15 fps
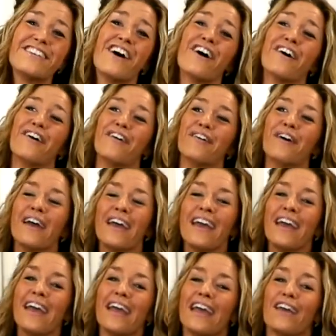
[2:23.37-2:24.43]
So
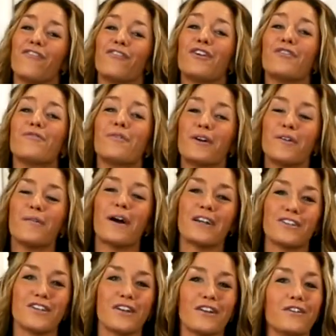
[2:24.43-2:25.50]
if you were
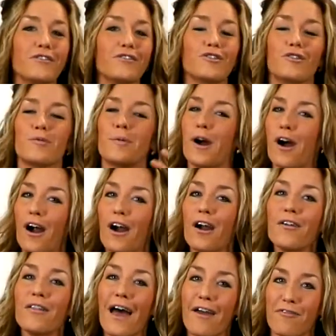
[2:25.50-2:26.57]
watching on YouTube or
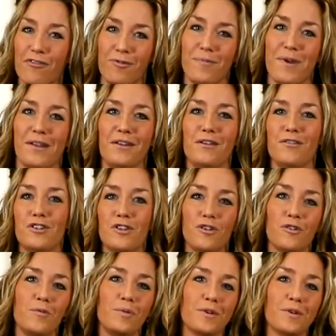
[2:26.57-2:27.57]
are live with me on YouTube,